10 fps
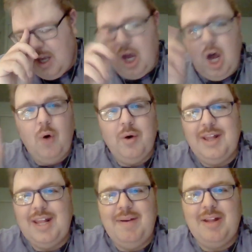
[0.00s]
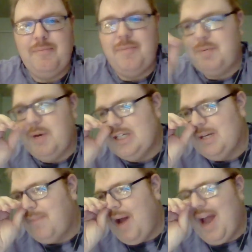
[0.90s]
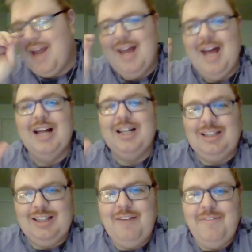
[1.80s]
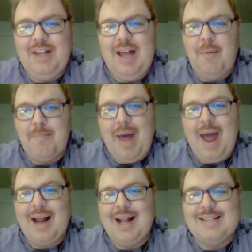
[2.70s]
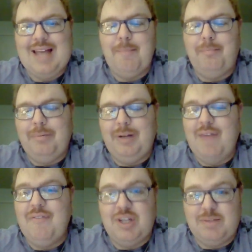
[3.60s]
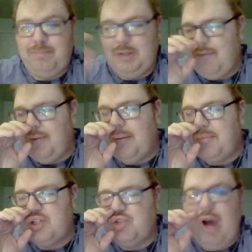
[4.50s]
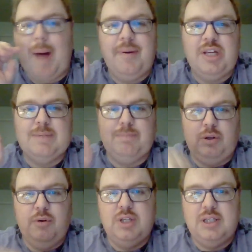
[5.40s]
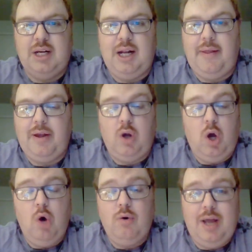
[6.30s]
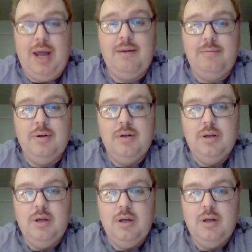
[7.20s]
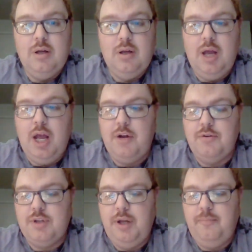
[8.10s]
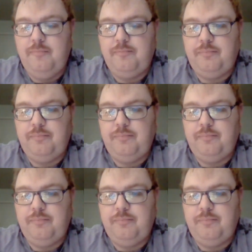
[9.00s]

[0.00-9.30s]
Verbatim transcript: Oh, and they need the finish it by lifting it with magnets and giving, give, uh, just dropping explosives on it. Like, okay, interesting.